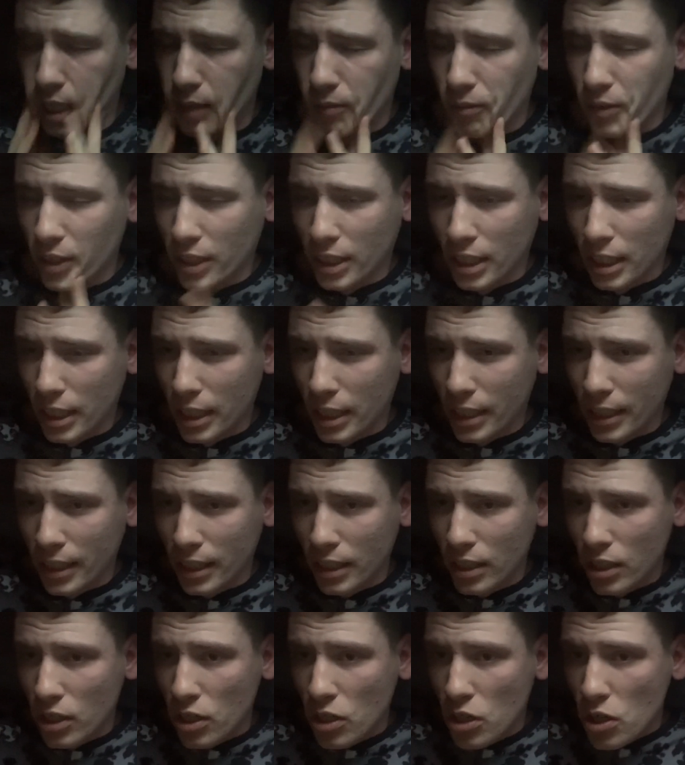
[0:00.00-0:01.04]
every day
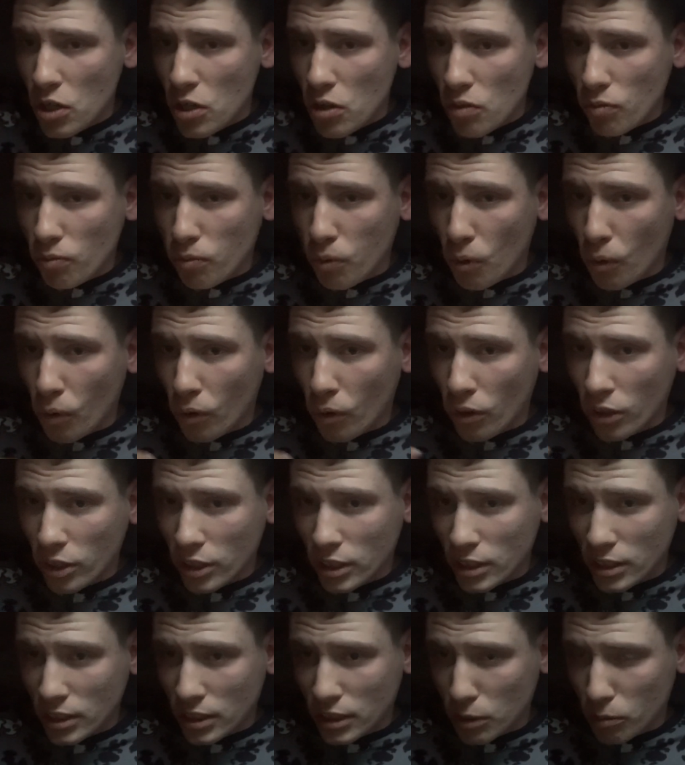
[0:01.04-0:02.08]

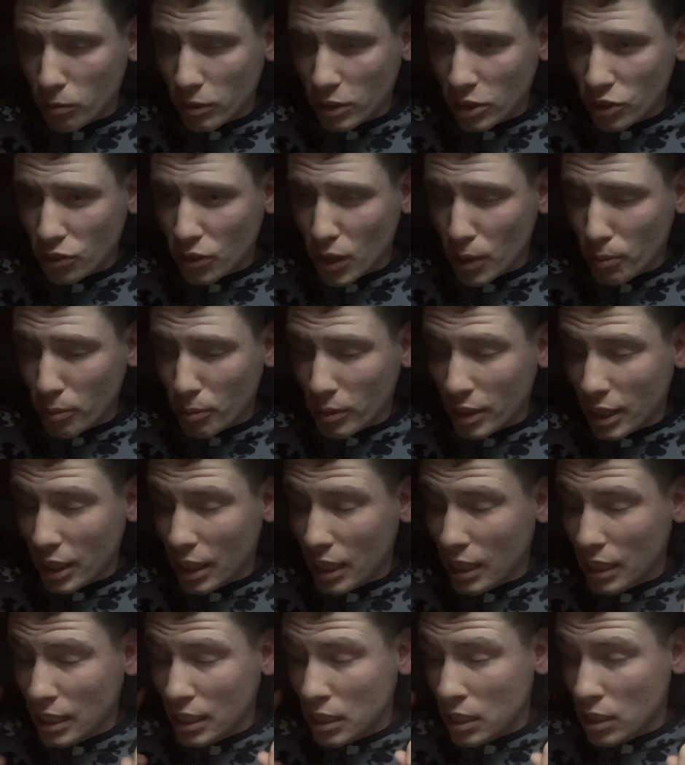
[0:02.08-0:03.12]
for something to happen.
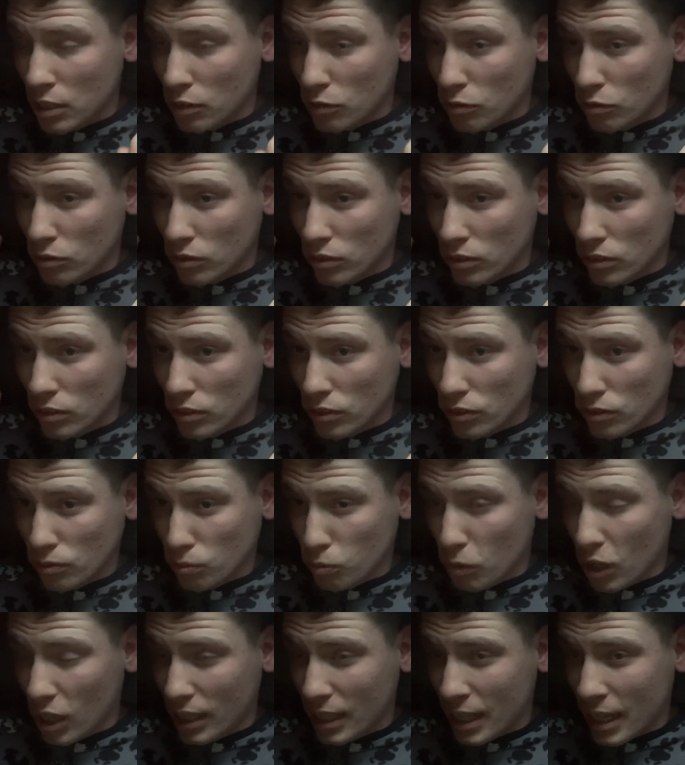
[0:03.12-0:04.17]
And
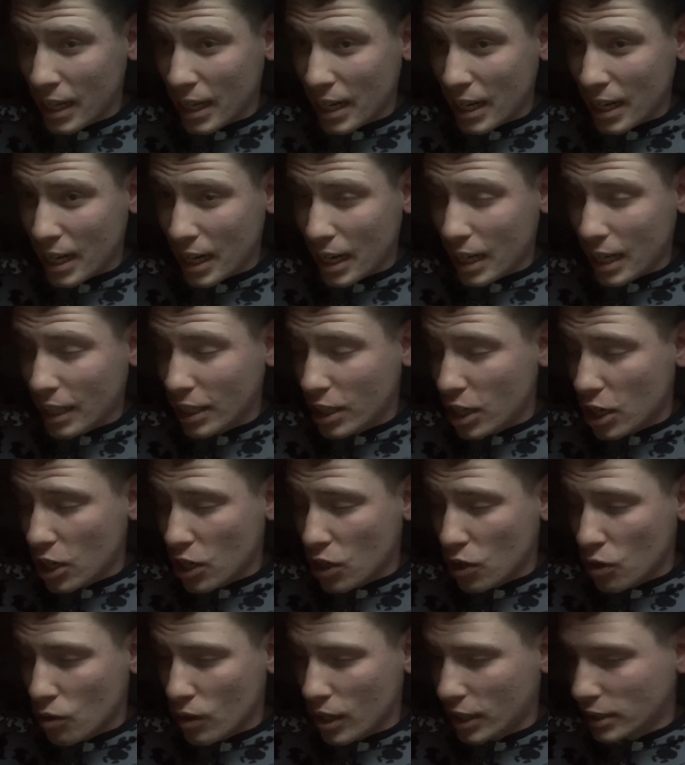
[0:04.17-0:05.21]
one day I
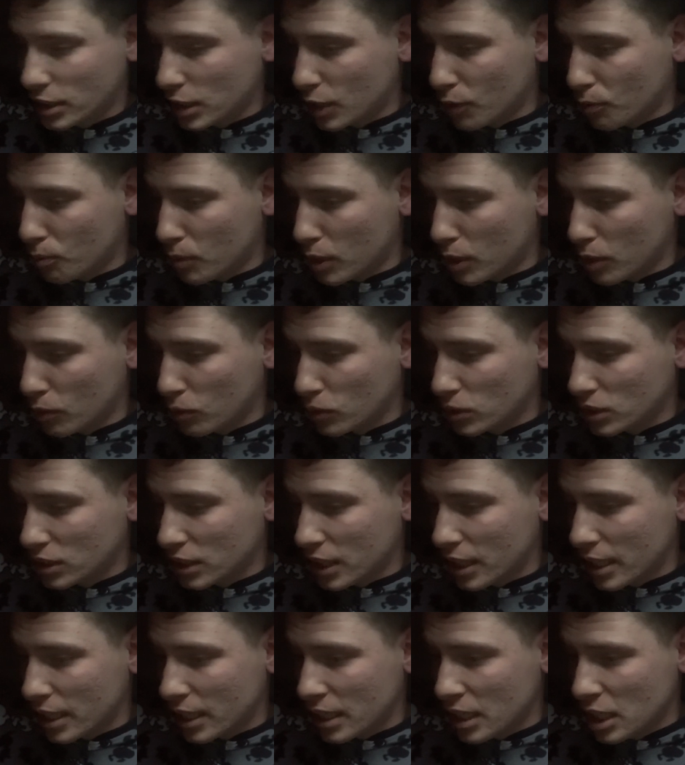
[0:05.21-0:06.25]
know, as everybody would
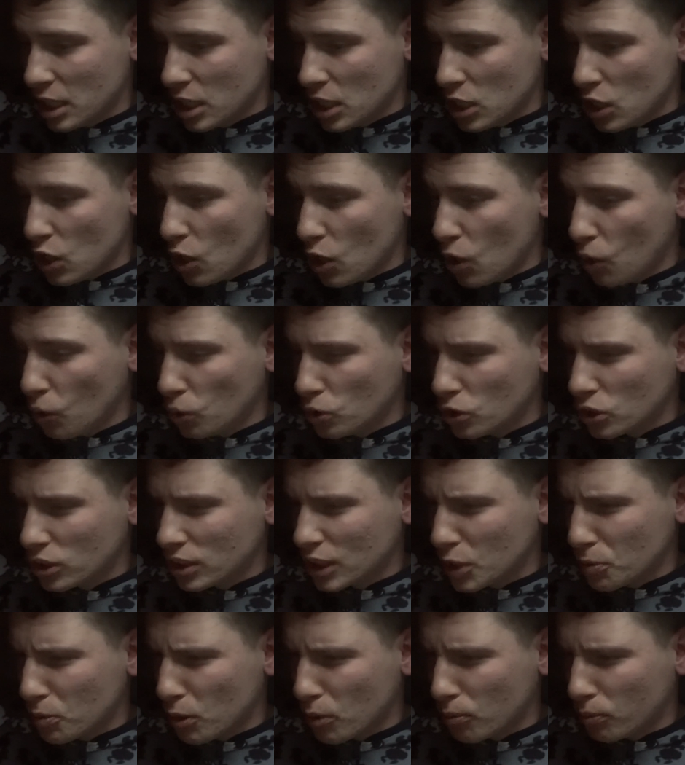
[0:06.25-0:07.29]
say, oh, just
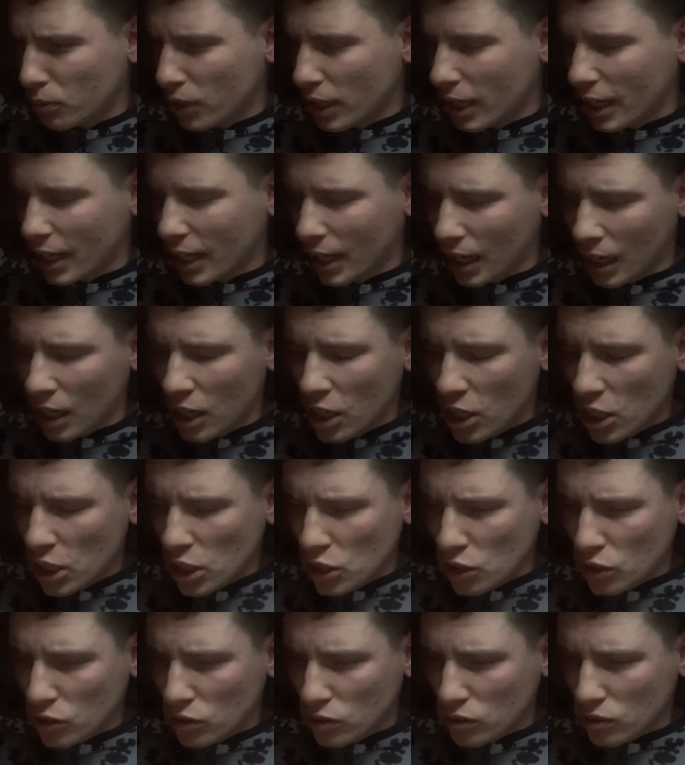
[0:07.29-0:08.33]
keep on praying.
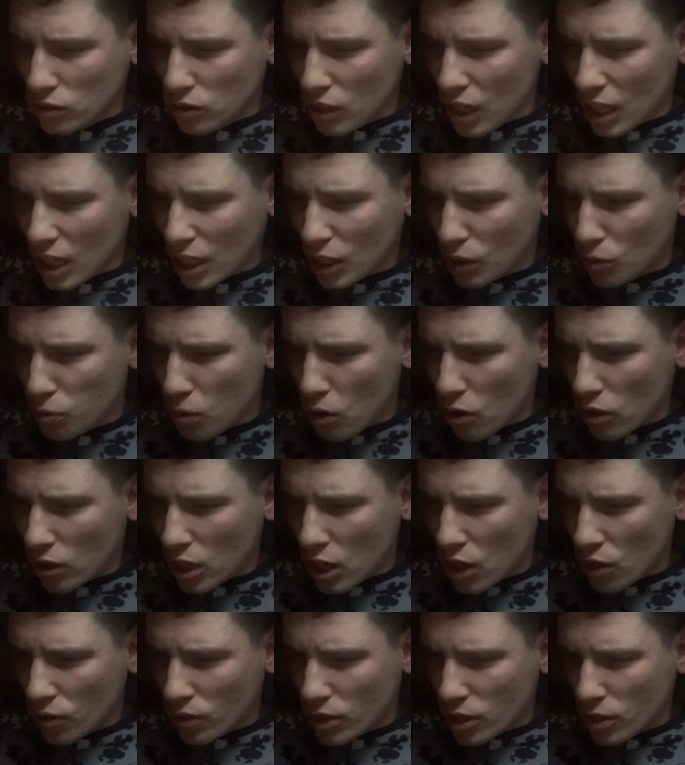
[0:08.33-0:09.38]
Luck will
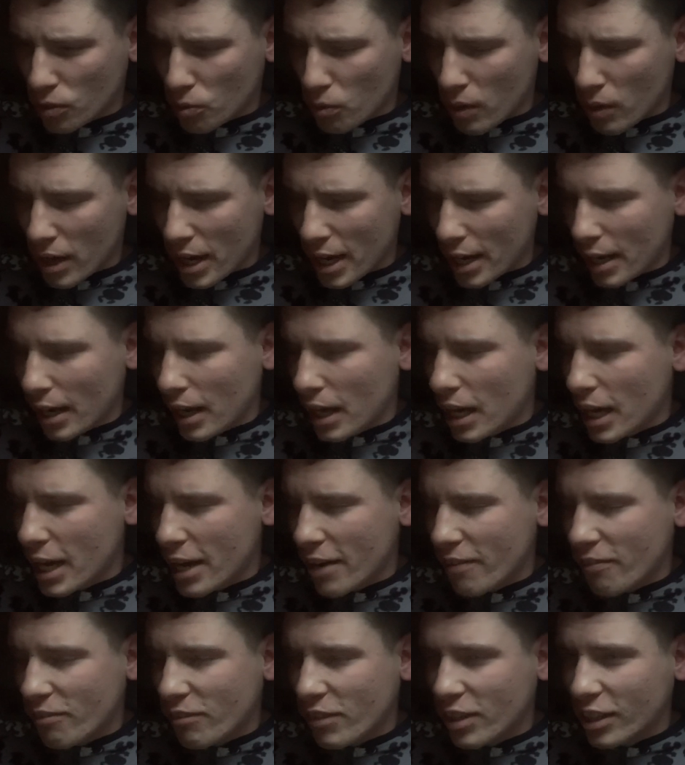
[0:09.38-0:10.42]
go your way.
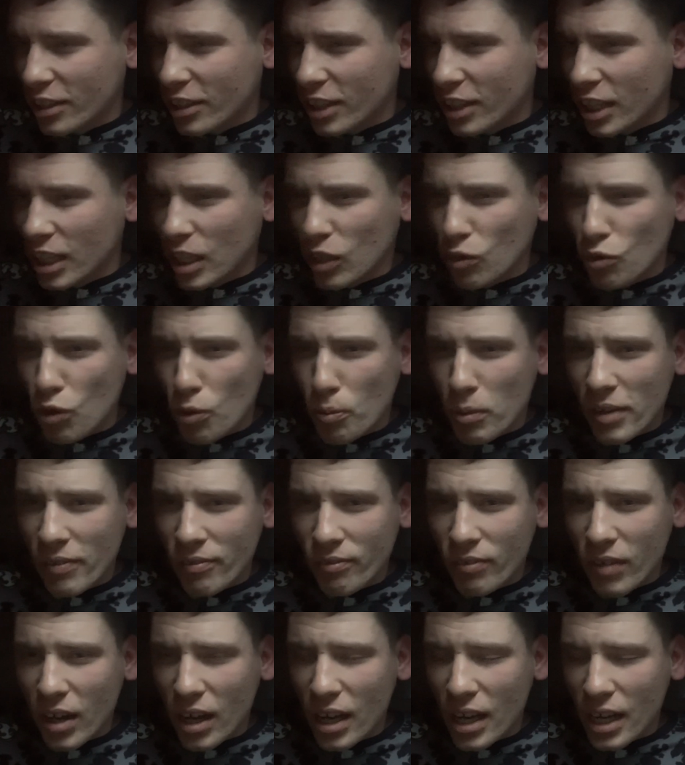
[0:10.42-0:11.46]
Everything will be
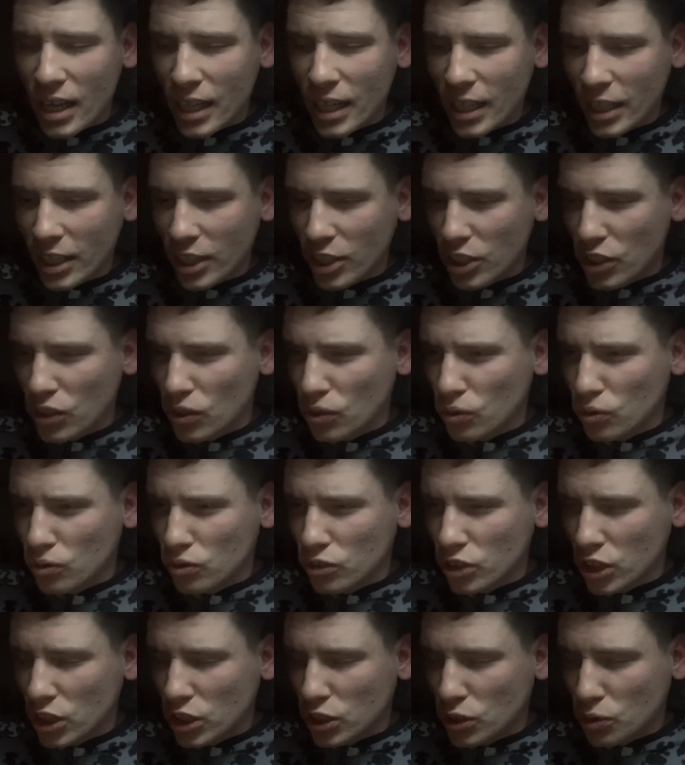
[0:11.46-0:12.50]
fine. You
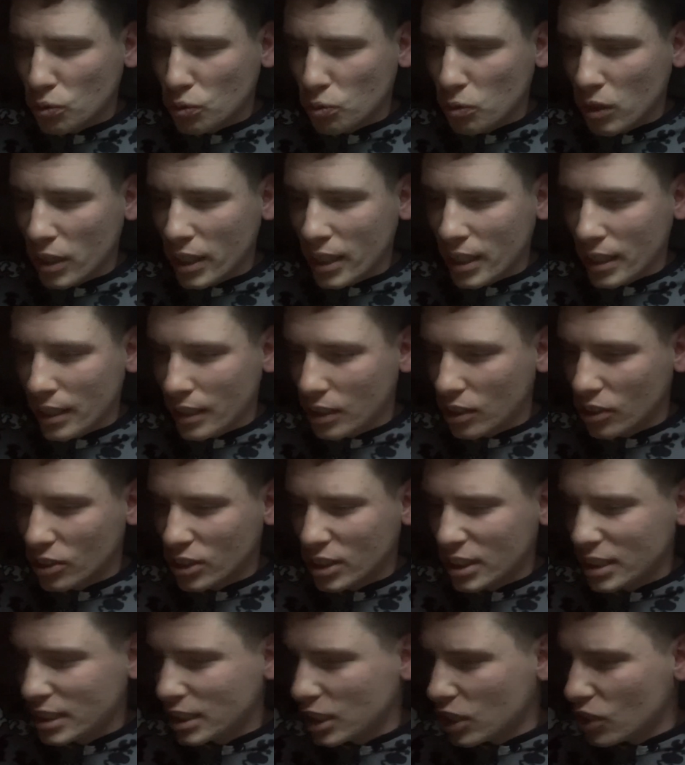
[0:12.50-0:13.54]
just wait. You're
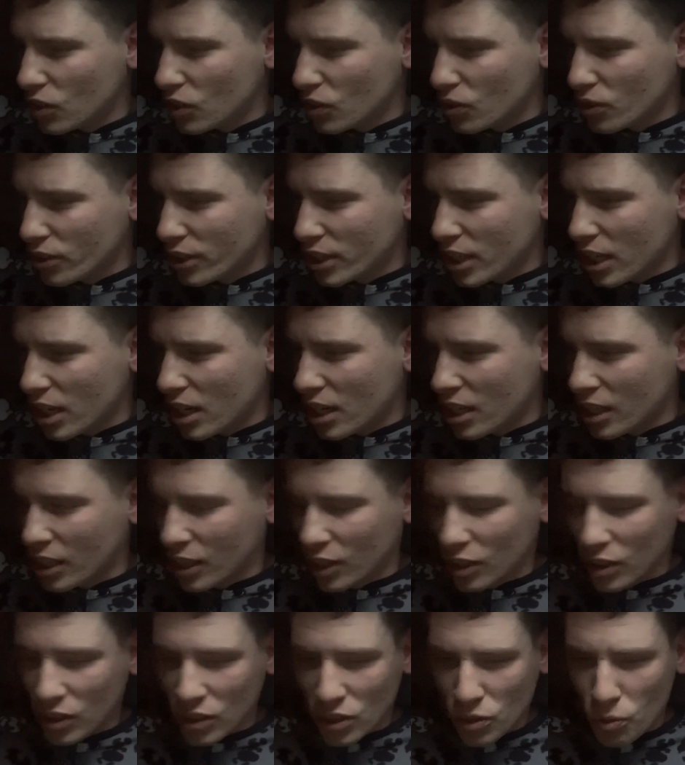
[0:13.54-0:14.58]
still
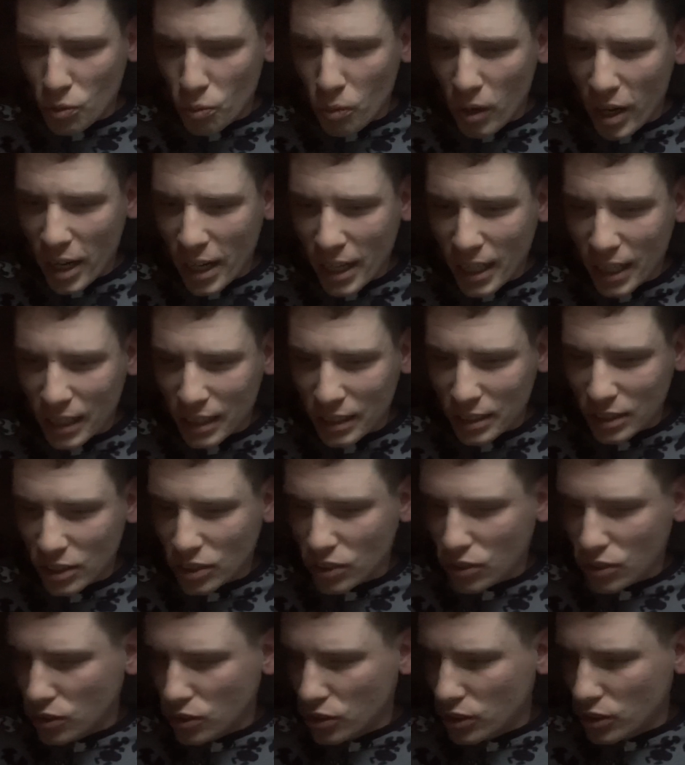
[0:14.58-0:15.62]
young. Wait.
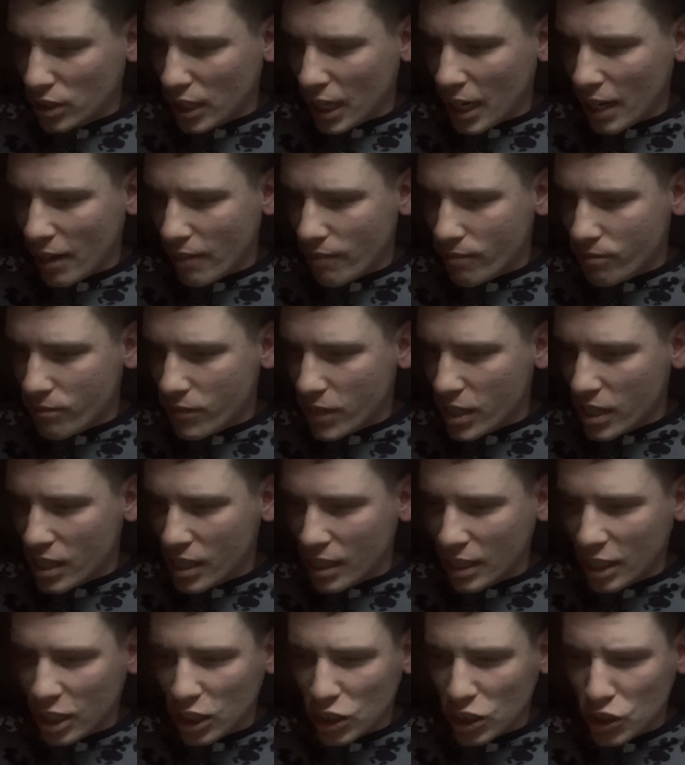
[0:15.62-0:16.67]
Have
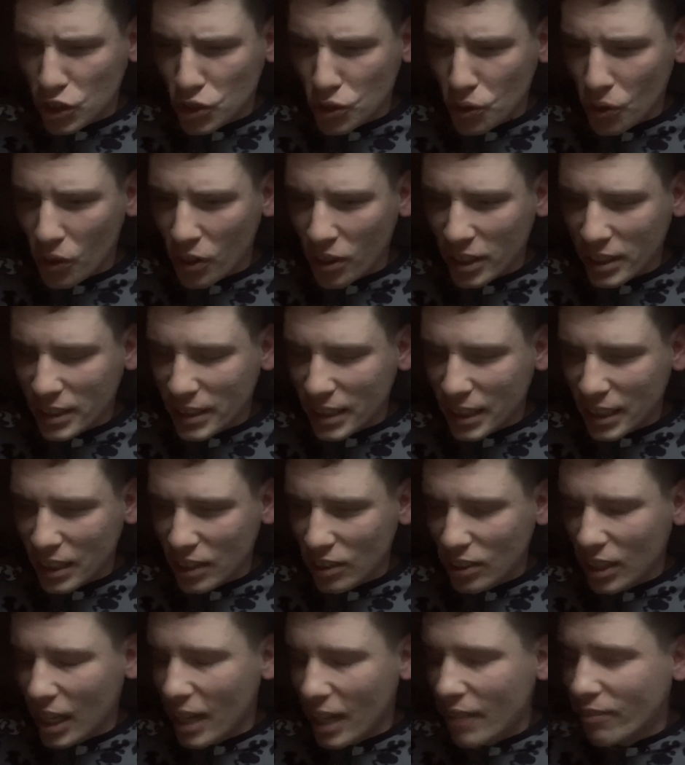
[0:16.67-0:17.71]
fun. Enjoy the
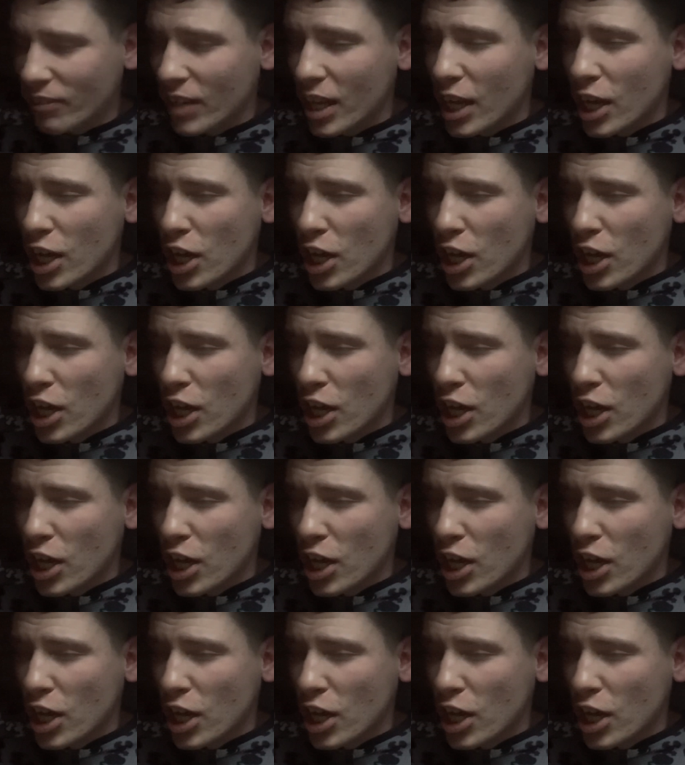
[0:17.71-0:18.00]
single life.